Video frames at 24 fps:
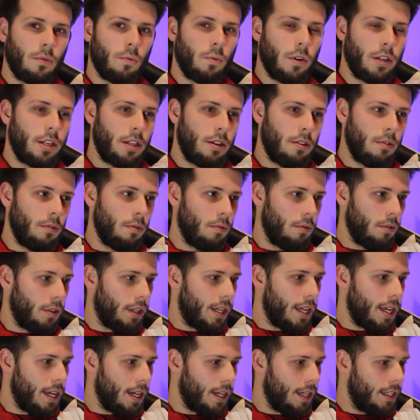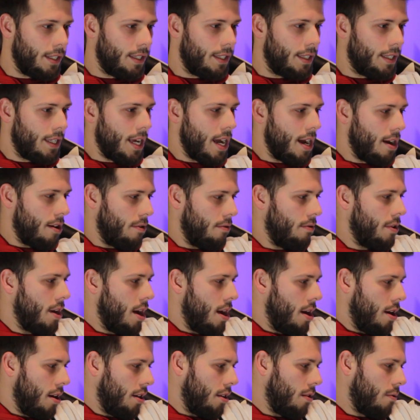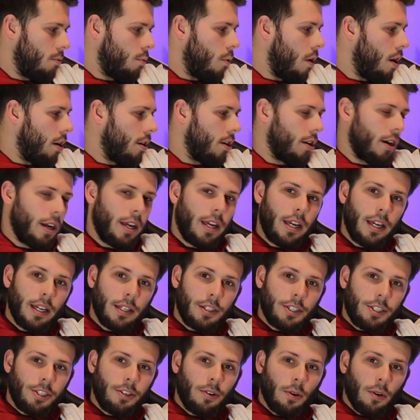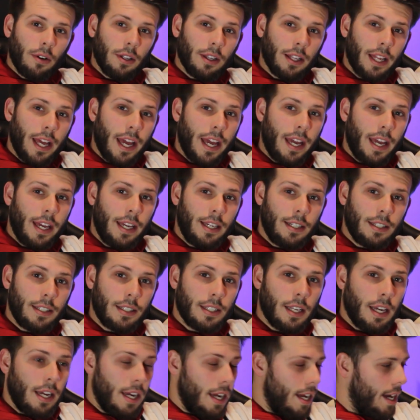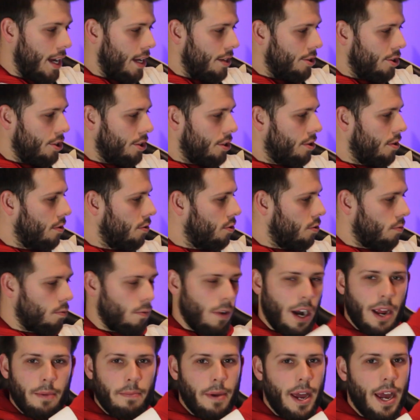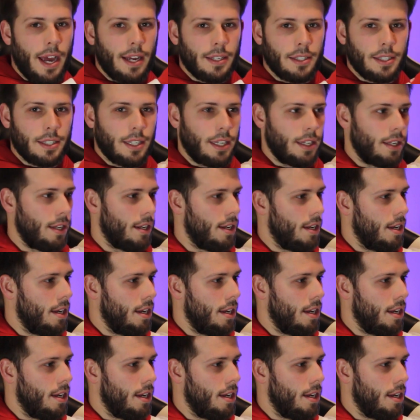When you kick down, the water hits your legs and just goes right past it.